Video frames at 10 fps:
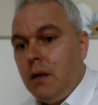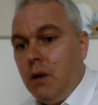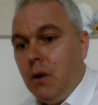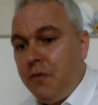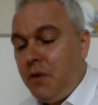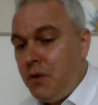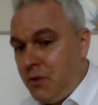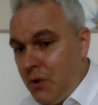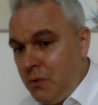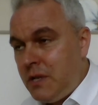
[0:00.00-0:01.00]
You know, if you
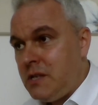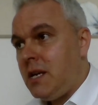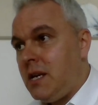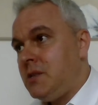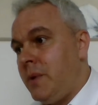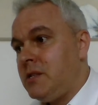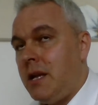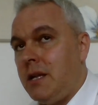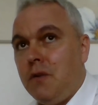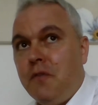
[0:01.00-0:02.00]
do decide to
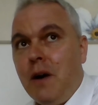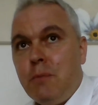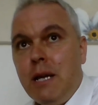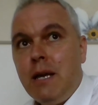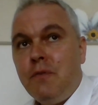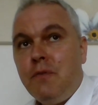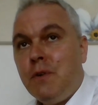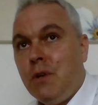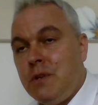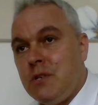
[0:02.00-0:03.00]
extend your family, if
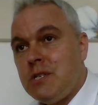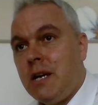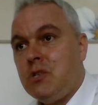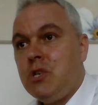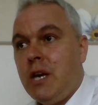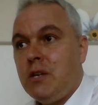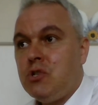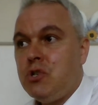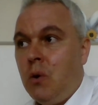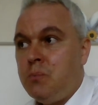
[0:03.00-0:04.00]
you do decide to
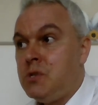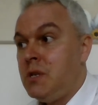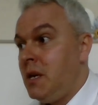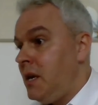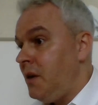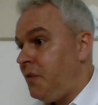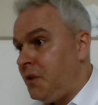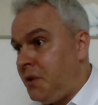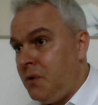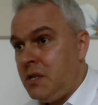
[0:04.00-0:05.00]
change jobs, if you
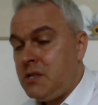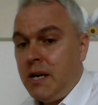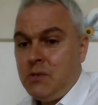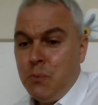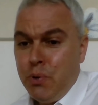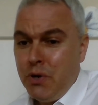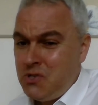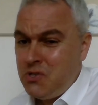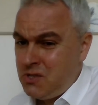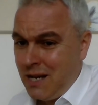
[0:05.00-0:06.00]
do decide to
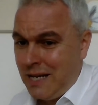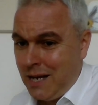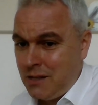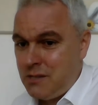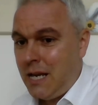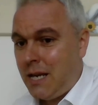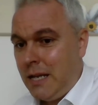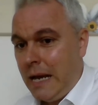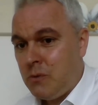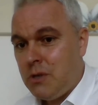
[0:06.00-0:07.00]
purchase that nice
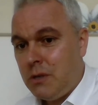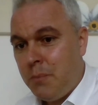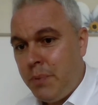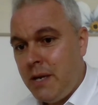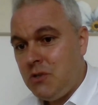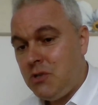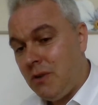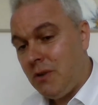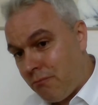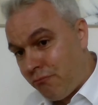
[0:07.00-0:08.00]
second house on the beach
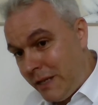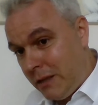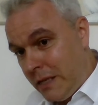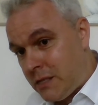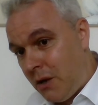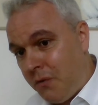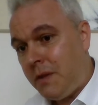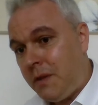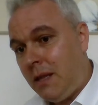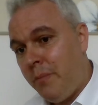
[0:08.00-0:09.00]
and riddle yourself
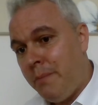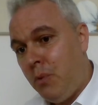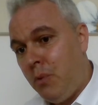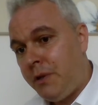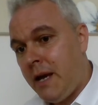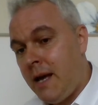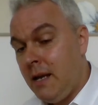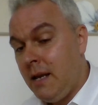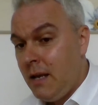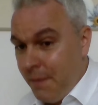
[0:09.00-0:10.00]
with a little bit more
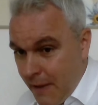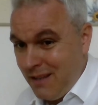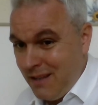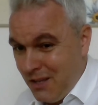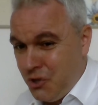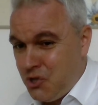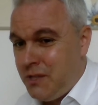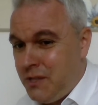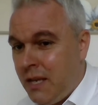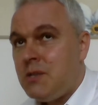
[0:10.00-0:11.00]
debt, then you
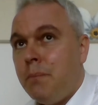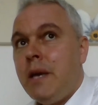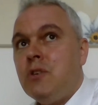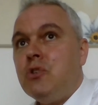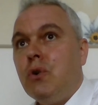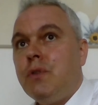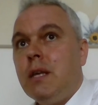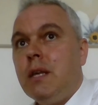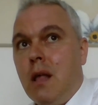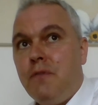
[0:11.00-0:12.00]
just need to make sure that
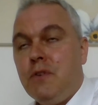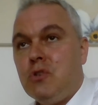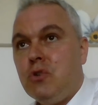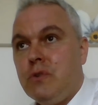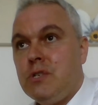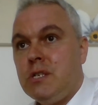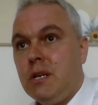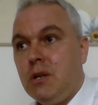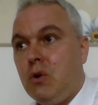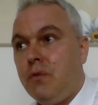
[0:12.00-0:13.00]
your life insurance is
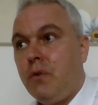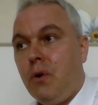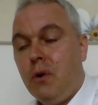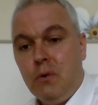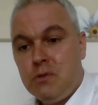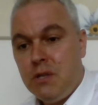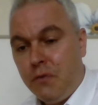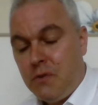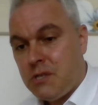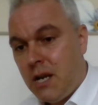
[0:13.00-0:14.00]
going to cover all those
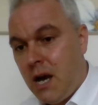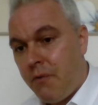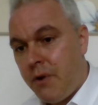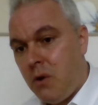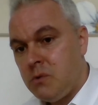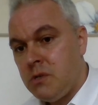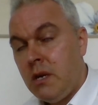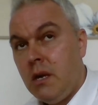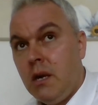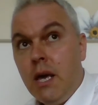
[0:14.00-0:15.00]
different
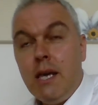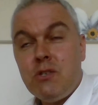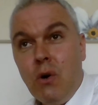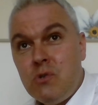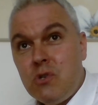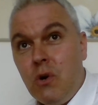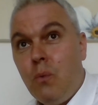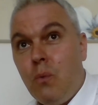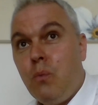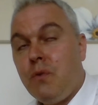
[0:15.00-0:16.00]
scenarios. It's
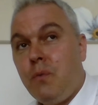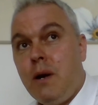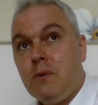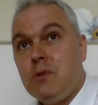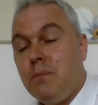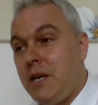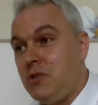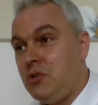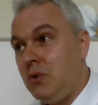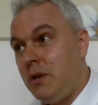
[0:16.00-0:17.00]
also worthwhile to make
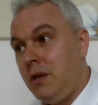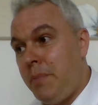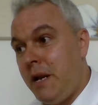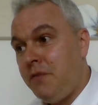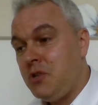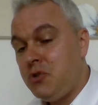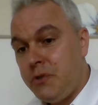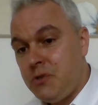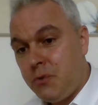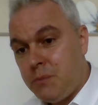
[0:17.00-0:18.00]
sure that your
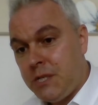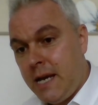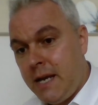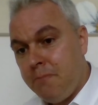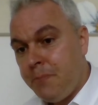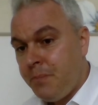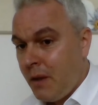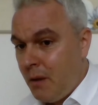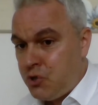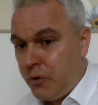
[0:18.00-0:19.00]
beneficiaries are up to date.
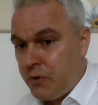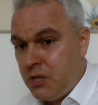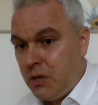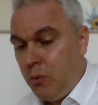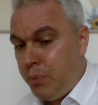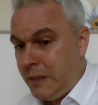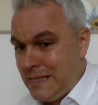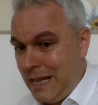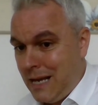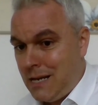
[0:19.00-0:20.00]
The majority of
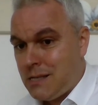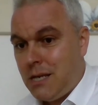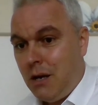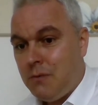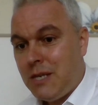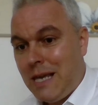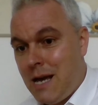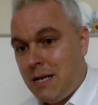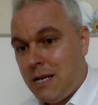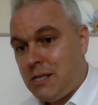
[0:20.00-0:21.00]
companies like ourselves
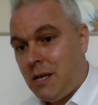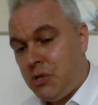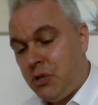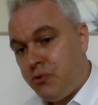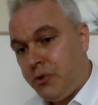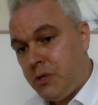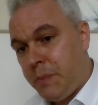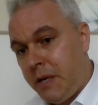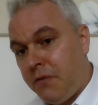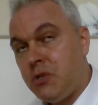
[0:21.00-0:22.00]
can't accept children as
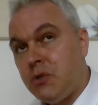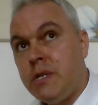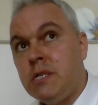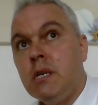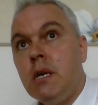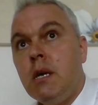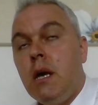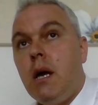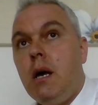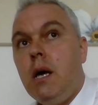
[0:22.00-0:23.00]
beneficiaries,
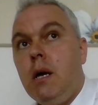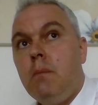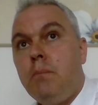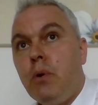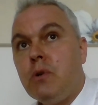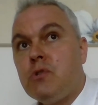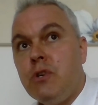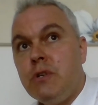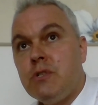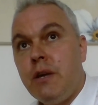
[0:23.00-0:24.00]
but as
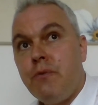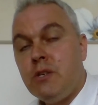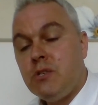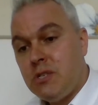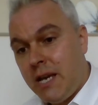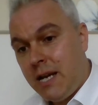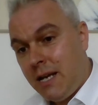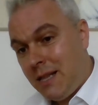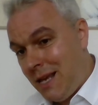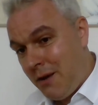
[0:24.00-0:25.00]
soon as they reach,
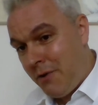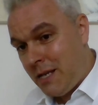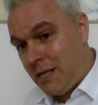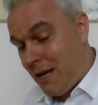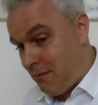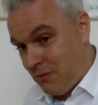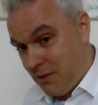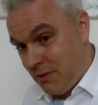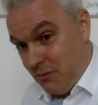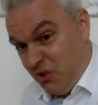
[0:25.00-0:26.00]
say, the year 8, as
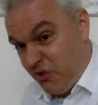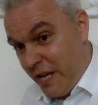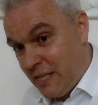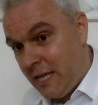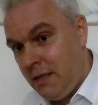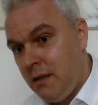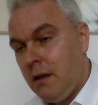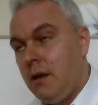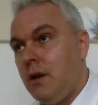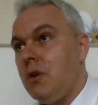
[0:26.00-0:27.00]
soon as they're 18,
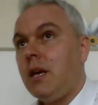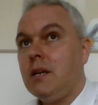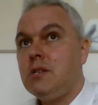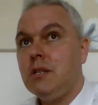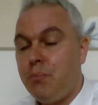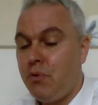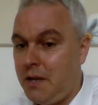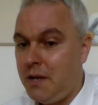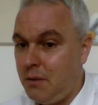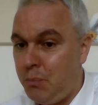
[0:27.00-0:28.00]
you can actually
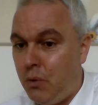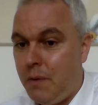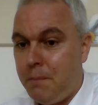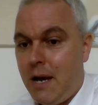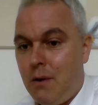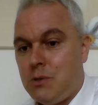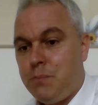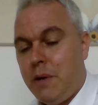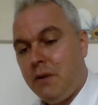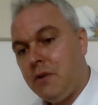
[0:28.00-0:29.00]
provide them, put them down as
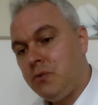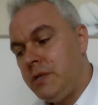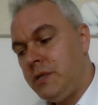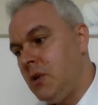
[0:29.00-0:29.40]
beneficiaries.